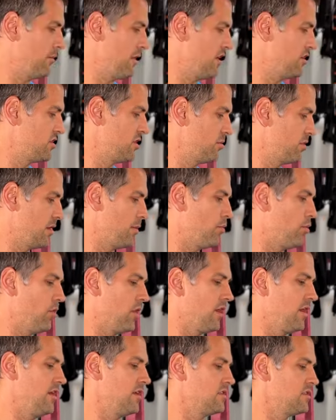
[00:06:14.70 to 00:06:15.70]
mention it, but the
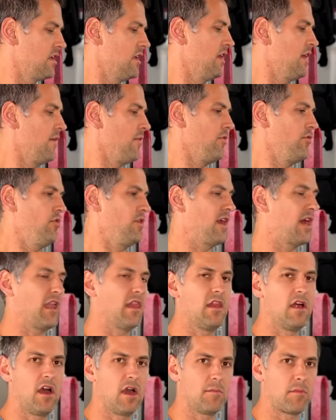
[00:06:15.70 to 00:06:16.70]
point is, you got a
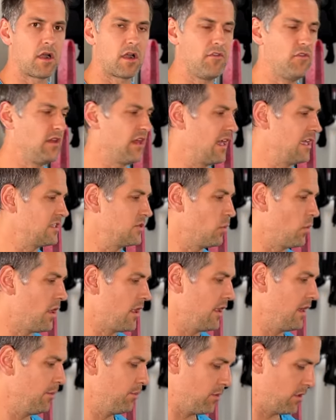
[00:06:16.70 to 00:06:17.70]
long bar if you guys
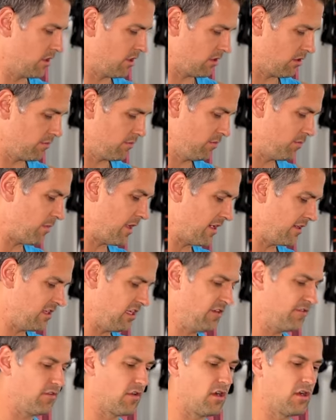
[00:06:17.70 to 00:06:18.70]
want it, but by
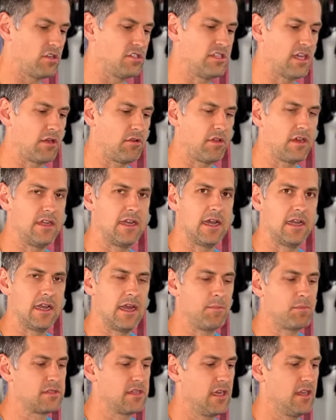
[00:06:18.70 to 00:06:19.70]
default, generally
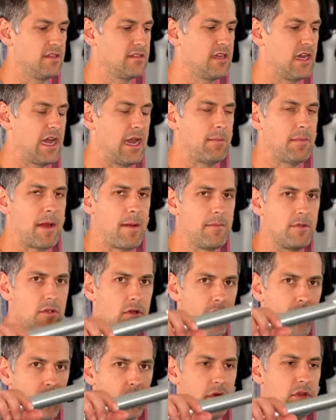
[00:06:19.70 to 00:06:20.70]
99% of the time, I'm
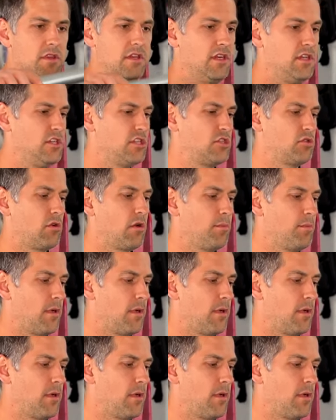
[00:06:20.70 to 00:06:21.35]
going with the short